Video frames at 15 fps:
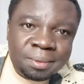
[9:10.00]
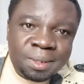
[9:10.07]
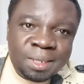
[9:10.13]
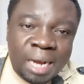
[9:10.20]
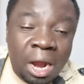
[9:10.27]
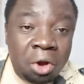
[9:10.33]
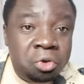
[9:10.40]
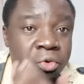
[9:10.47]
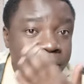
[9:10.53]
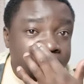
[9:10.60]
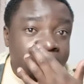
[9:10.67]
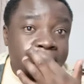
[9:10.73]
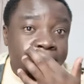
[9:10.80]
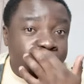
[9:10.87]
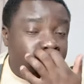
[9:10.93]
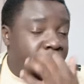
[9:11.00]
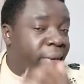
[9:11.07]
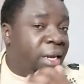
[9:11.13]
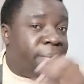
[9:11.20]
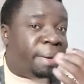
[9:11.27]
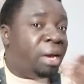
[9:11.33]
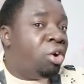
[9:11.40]
How do you create
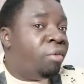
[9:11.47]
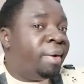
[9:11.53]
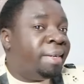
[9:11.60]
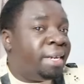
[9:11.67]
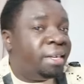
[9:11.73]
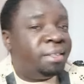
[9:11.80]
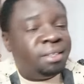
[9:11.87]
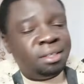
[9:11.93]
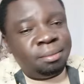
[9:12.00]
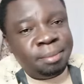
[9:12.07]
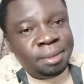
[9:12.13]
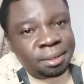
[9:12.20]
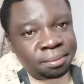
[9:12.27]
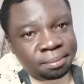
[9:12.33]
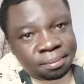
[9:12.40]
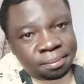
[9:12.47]
employment by overtaxing me?